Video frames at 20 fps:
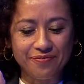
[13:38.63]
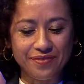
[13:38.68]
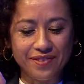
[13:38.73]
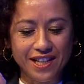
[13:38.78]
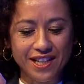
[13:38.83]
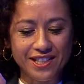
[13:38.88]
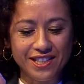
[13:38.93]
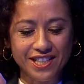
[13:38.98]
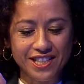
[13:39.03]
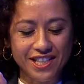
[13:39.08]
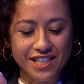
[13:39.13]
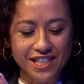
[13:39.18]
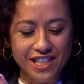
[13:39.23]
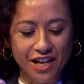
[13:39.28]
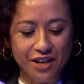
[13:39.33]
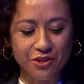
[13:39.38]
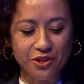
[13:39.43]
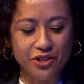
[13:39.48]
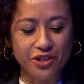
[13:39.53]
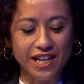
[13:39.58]
Assistant
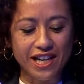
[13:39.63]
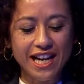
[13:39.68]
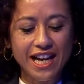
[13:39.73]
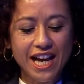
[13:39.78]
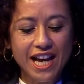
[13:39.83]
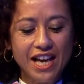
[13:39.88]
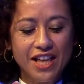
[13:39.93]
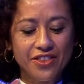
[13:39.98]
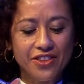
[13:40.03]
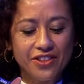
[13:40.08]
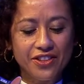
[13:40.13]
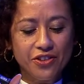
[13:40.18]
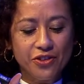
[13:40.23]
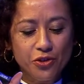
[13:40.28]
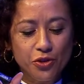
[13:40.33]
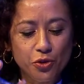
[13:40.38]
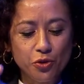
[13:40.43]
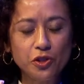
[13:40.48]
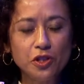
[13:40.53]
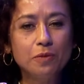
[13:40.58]
Secretary. You
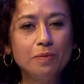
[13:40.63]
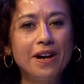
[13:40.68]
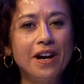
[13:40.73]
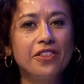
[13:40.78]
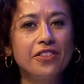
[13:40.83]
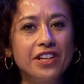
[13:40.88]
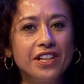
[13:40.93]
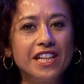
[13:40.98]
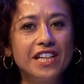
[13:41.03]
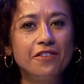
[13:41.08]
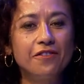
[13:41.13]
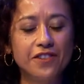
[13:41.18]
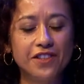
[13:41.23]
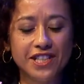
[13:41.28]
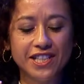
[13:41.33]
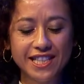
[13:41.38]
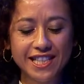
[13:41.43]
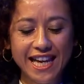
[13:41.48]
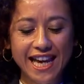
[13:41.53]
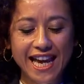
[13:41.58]
talked about the need for
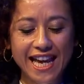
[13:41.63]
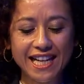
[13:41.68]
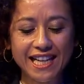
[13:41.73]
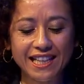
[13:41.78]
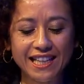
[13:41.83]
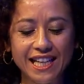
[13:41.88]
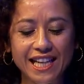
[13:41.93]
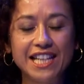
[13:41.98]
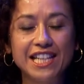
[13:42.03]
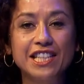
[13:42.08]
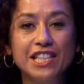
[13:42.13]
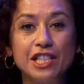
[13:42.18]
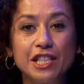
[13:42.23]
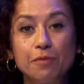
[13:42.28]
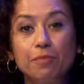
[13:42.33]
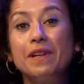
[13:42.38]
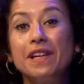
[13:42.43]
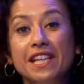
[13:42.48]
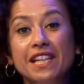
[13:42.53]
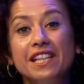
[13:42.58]
scale and
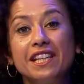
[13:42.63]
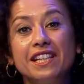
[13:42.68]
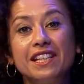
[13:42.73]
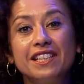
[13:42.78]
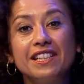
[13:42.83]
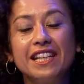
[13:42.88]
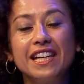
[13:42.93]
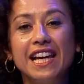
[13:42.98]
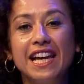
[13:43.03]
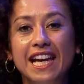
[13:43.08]
speed